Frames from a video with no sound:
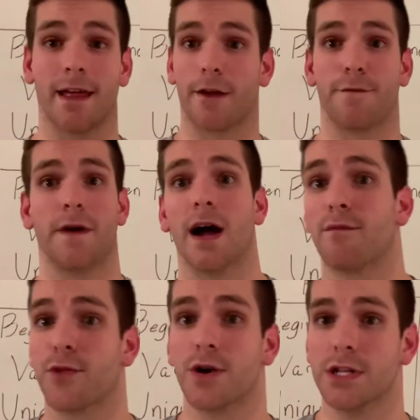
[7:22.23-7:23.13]
like
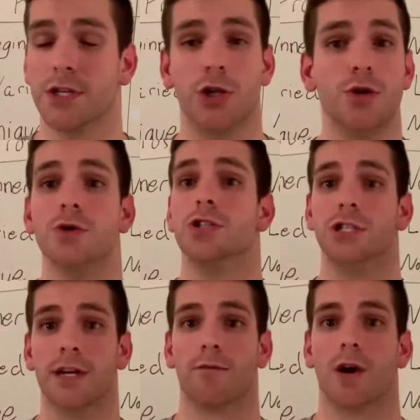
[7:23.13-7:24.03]
5.30 huge
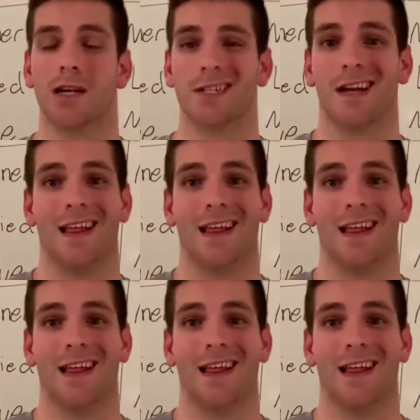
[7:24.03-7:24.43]
gym rush,